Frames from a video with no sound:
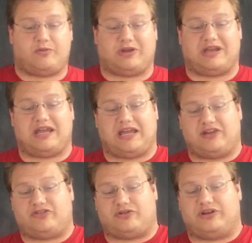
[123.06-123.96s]
that we're going to
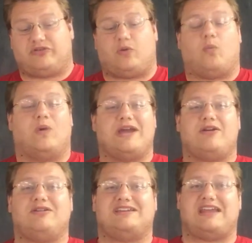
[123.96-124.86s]
answer is,
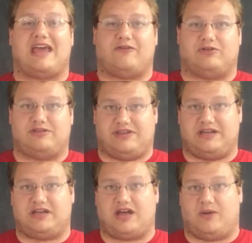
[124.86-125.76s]
where did
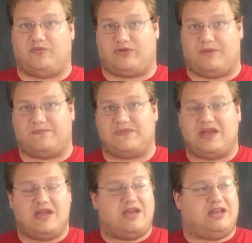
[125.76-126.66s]
everything come from?
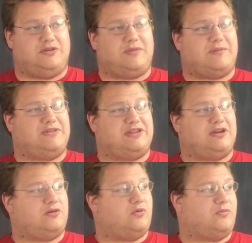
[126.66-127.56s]
And you may be
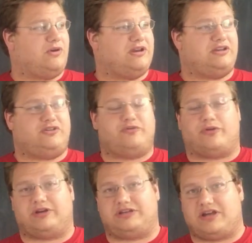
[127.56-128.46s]
thinking, well, Brandon, you've
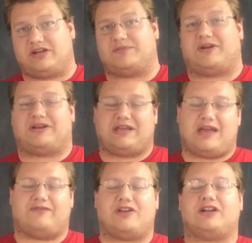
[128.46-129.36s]
already talked about it. Yeah,
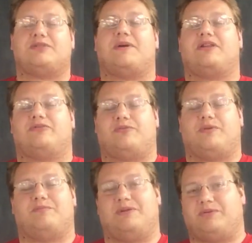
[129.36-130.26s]
I've talked about it from
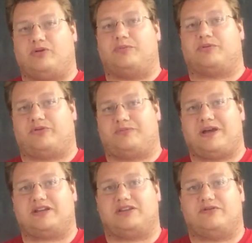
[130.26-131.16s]
a biblical
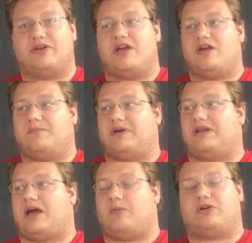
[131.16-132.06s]
perspective,
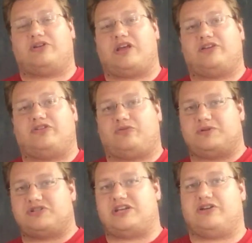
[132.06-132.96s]
but I want to kind of
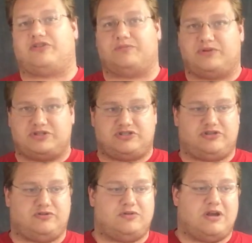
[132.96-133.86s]
switch gears and put
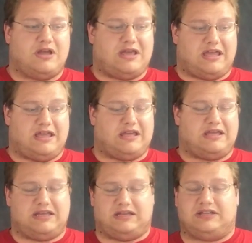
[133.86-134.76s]
you
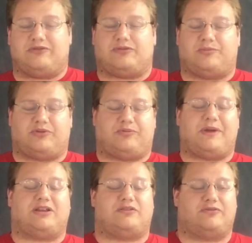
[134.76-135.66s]
in a different
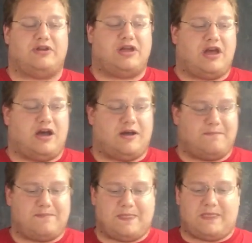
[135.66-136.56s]
perspective.
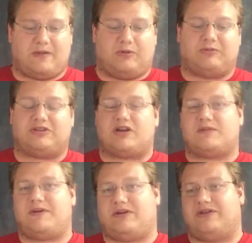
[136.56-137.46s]
When we talk
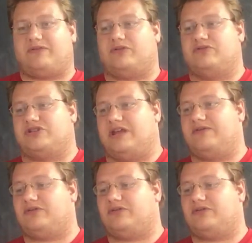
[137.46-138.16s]
about evolution,